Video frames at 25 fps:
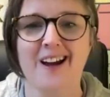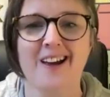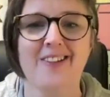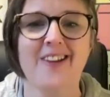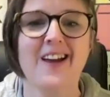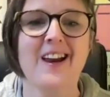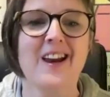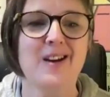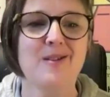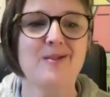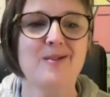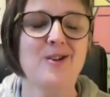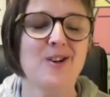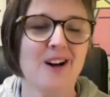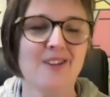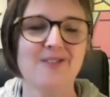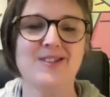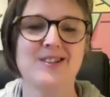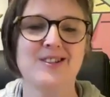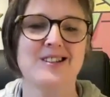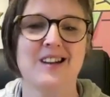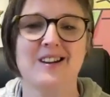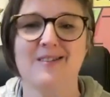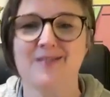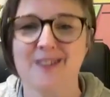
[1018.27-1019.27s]
and then you all have
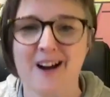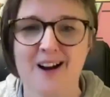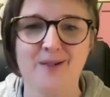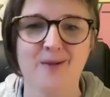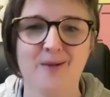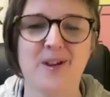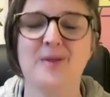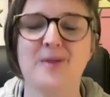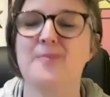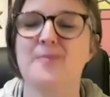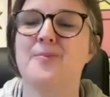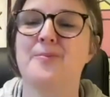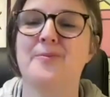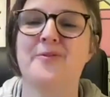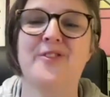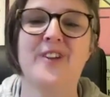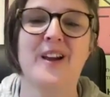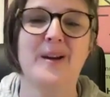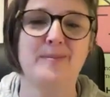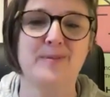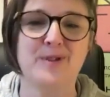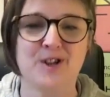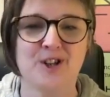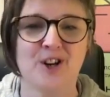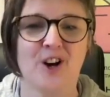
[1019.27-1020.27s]
to sit around with a
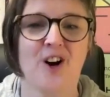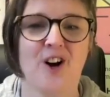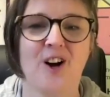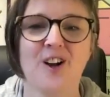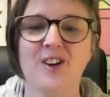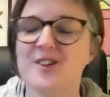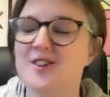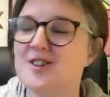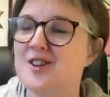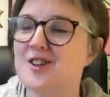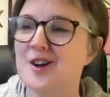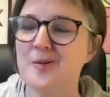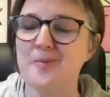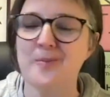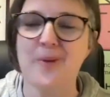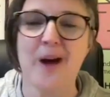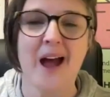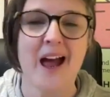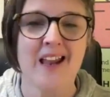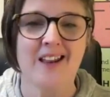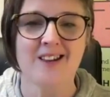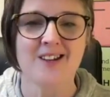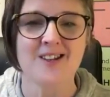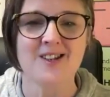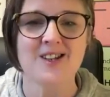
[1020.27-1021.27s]
flip chart and 2
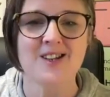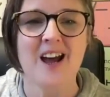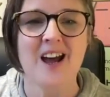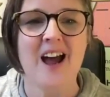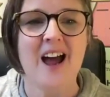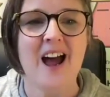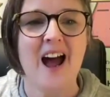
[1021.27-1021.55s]
pens.